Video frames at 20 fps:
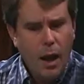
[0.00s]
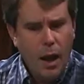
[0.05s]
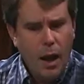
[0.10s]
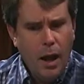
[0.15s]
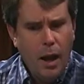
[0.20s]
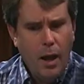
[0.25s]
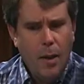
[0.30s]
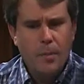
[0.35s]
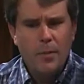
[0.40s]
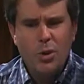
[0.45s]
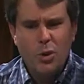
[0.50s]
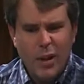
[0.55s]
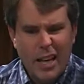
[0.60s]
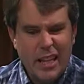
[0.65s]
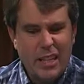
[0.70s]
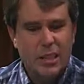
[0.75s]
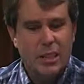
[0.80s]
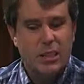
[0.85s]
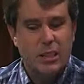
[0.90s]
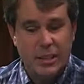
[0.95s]
Um,
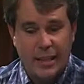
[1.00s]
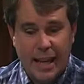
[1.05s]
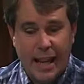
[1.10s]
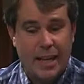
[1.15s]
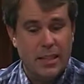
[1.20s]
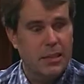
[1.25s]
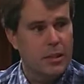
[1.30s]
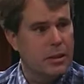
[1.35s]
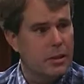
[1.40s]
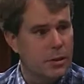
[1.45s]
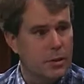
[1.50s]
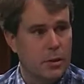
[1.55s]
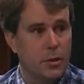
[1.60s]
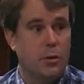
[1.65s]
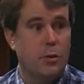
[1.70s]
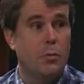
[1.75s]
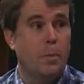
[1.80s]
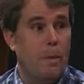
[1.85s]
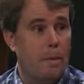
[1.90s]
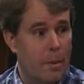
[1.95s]
locations and casting are the
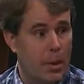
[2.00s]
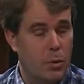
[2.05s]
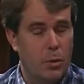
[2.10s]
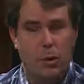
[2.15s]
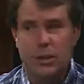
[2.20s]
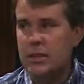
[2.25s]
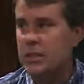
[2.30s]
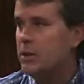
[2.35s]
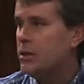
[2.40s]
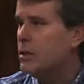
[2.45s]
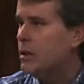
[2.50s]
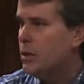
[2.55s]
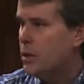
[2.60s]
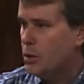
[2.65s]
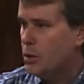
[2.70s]
two big ones, and okay.